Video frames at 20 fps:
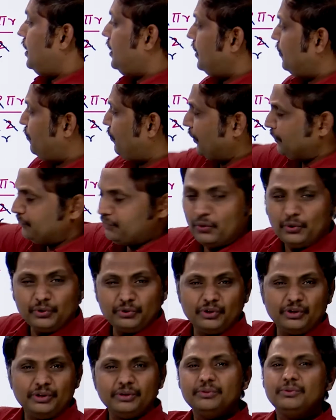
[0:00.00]
1/4.
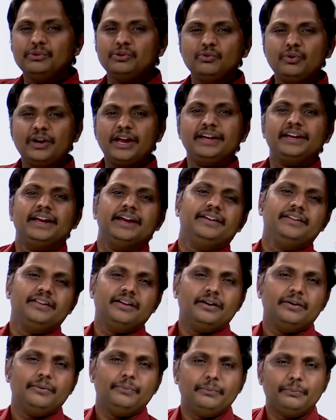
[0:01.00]
You can get
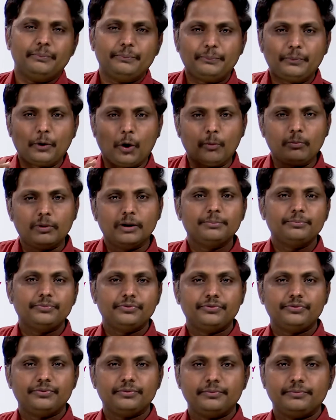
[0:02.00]
the
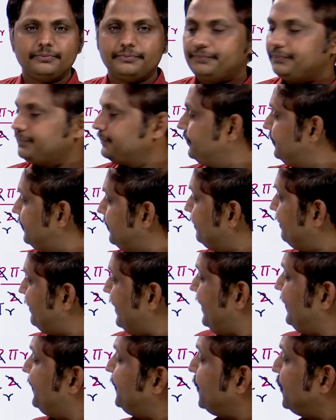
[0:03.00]
problems
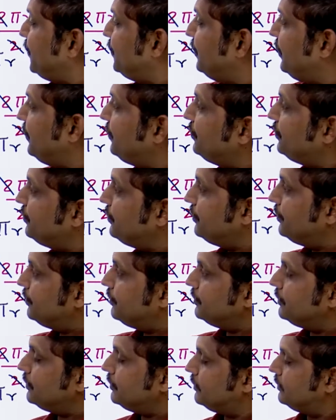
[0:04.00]
based on this
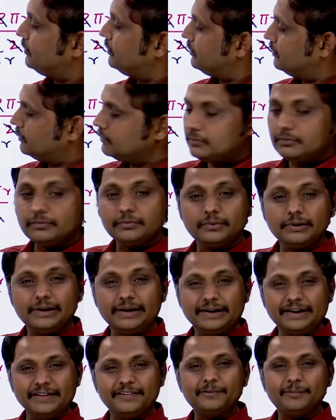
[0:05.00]

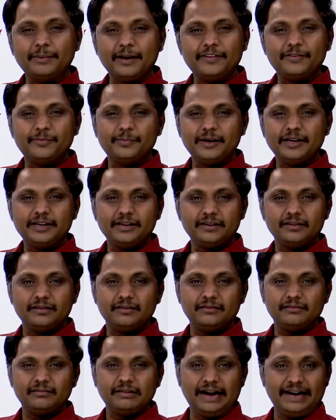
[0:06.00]
displacement
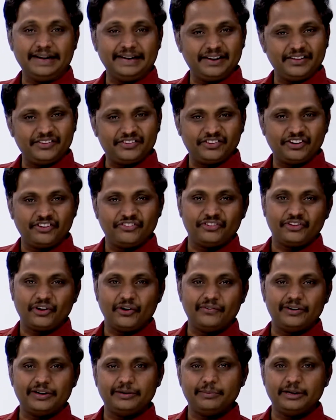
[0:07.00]
and distance
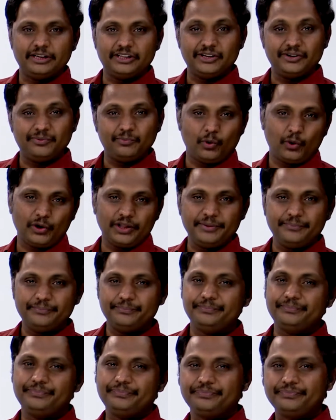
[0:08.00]
covered by that body.
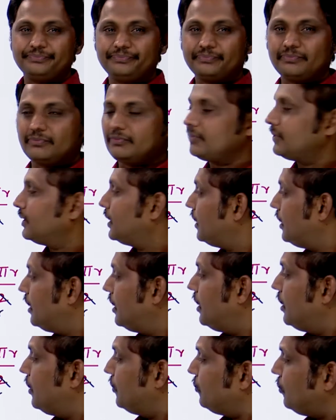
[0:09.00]

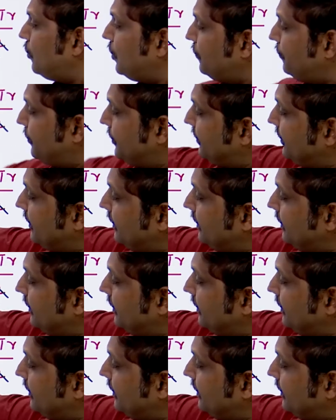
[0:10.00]
So, if it